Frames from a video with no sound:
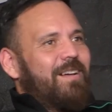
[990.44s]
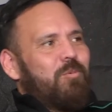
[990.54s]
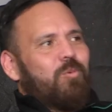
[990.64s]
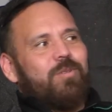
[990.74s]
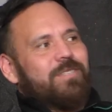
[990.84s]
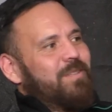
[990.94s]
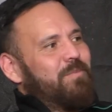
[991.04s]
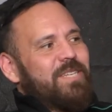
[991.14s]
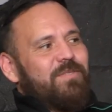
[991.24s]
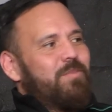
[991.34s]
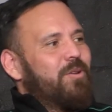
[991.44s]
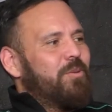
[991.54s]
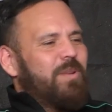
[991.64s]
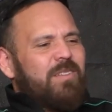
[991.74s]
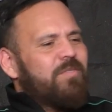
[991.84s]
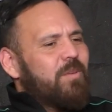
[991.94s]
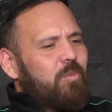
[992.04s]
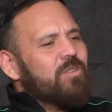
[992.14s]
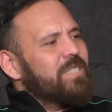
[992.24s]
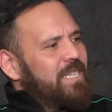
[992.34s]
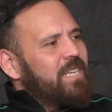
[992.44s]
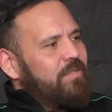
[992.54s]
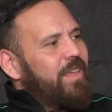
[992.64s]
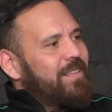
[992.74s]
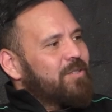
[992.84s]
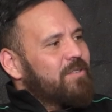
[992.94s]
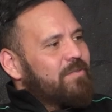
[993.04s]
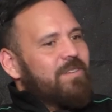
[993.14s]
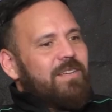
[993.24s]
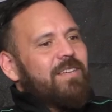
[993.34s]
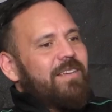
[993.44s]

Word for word: Um, or was it a bit of a blur? But if there was any of that sort of